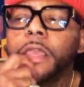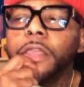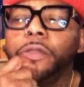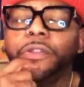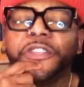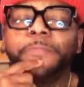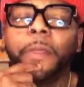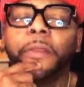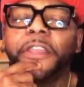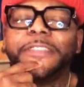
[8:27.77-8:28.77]
you'll
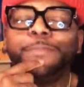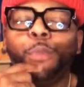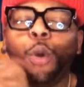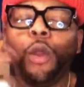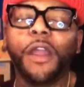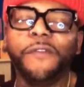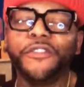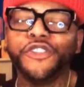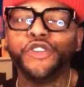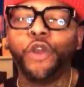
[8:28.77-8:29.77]
experience more of
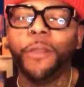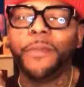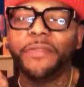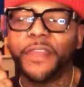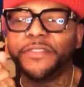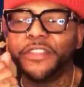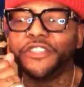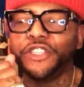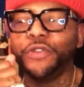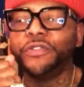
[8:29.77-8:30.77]
the enjoyment that
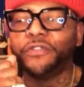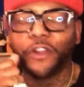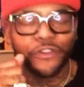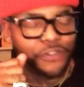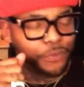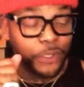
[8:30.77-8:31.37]
this universe,